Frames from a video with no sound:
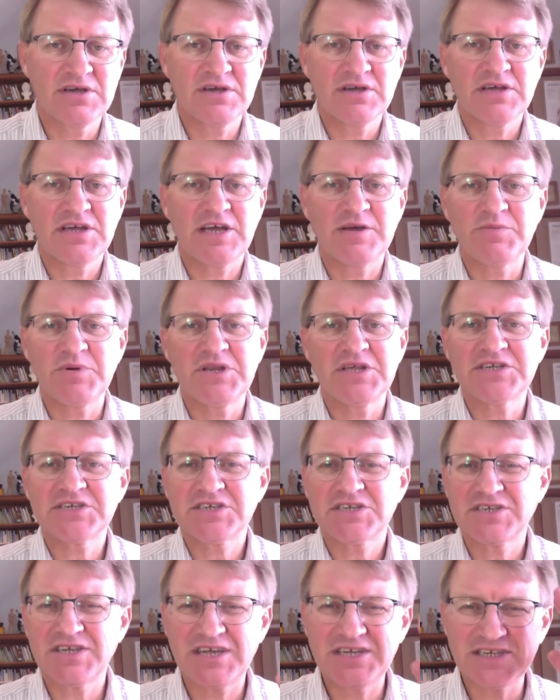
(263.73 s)
I mean,
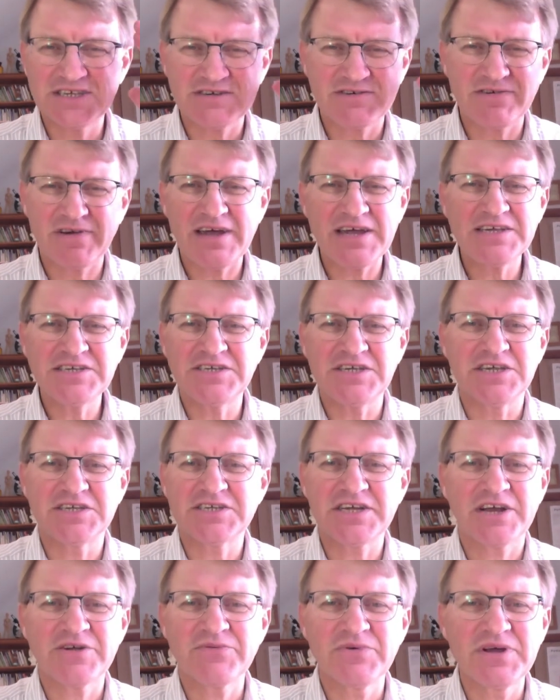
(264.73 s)
it's crazy. It's
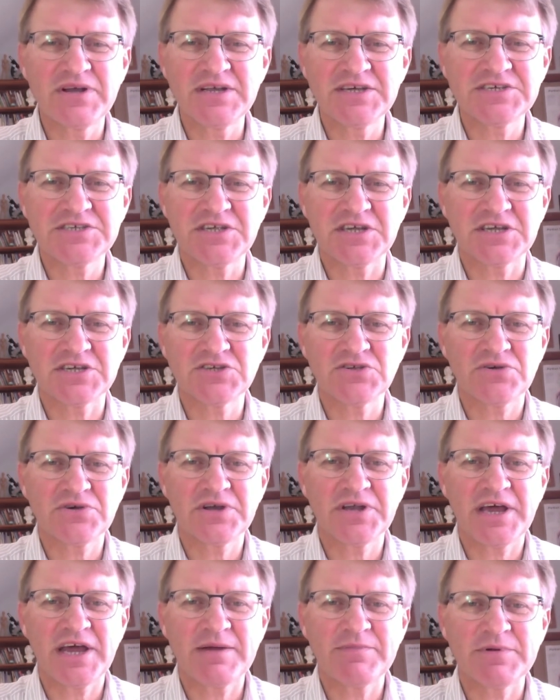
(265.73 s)
unrealistic. It's not
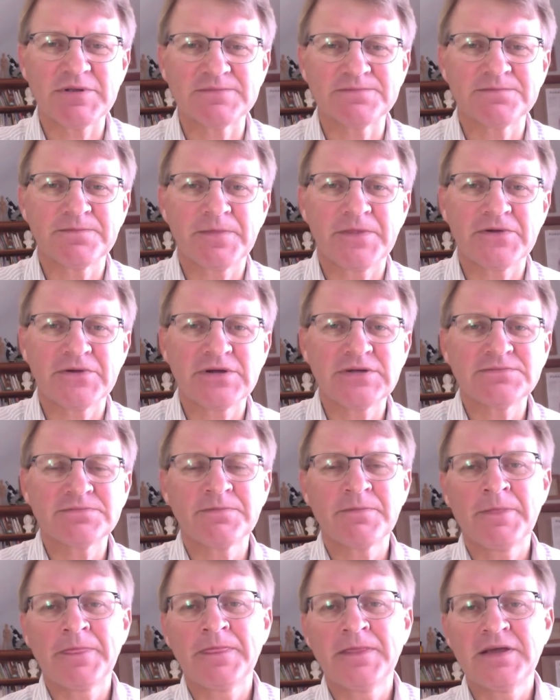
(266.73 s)
going to happen, right?
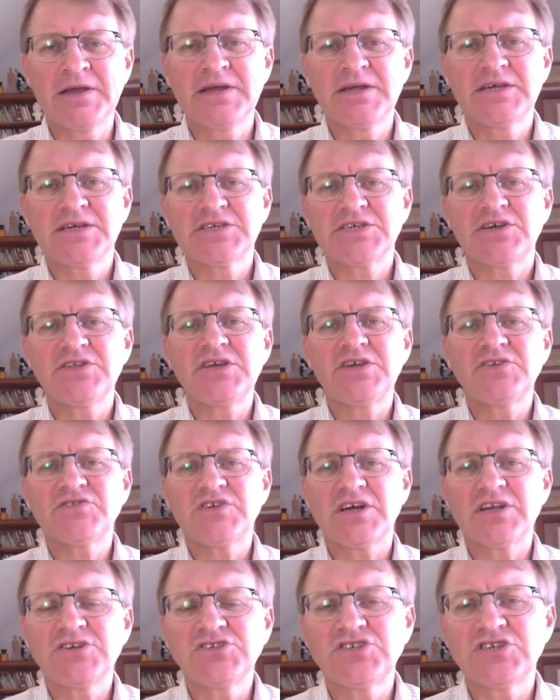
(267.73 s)
So the
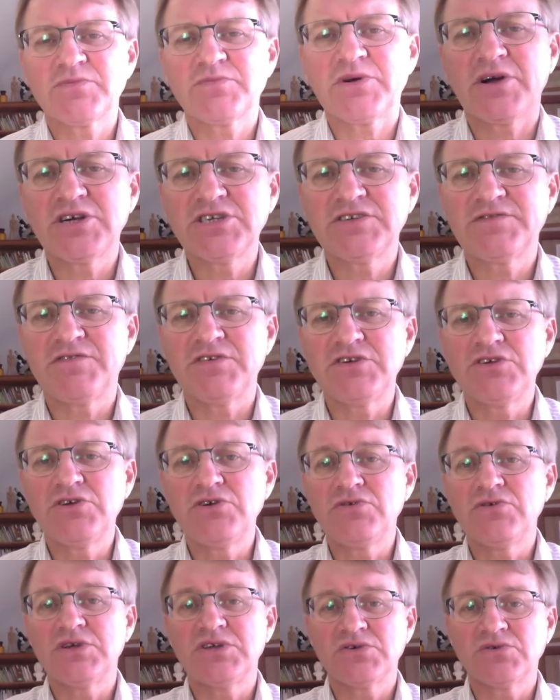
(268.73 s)
intelligent approach for
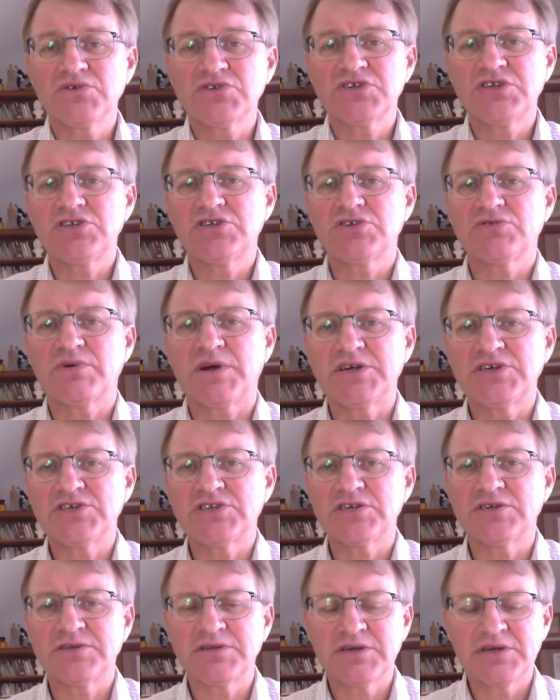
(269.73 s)
you in your
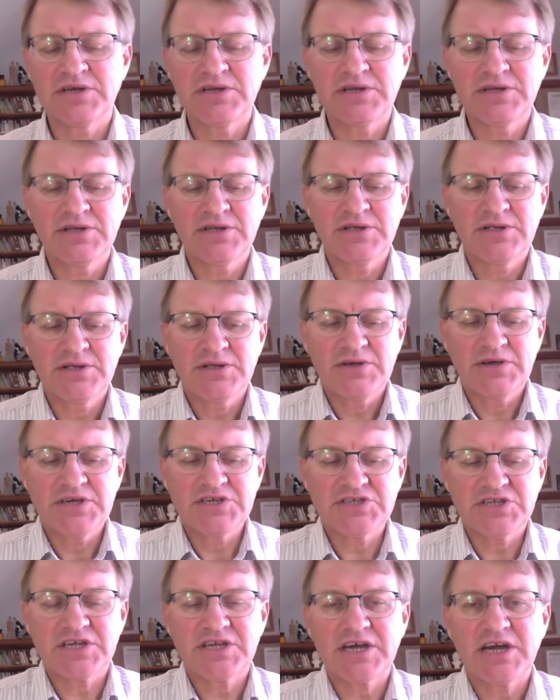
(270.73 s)
situation
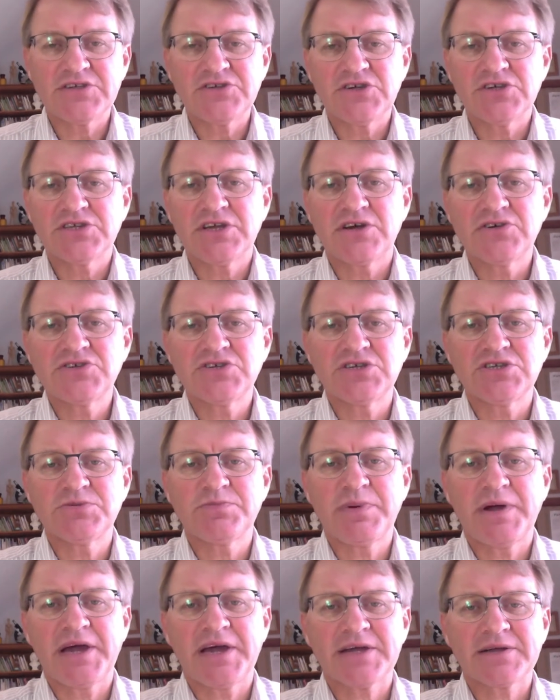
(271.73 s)
is to cut your dosage
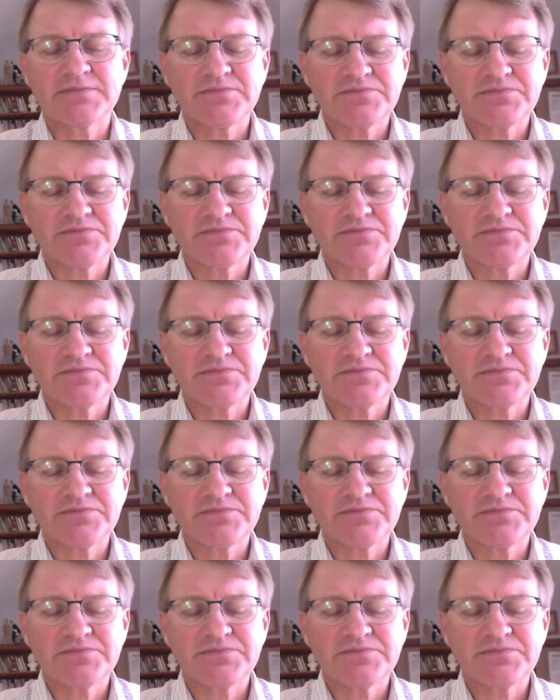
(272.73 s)
back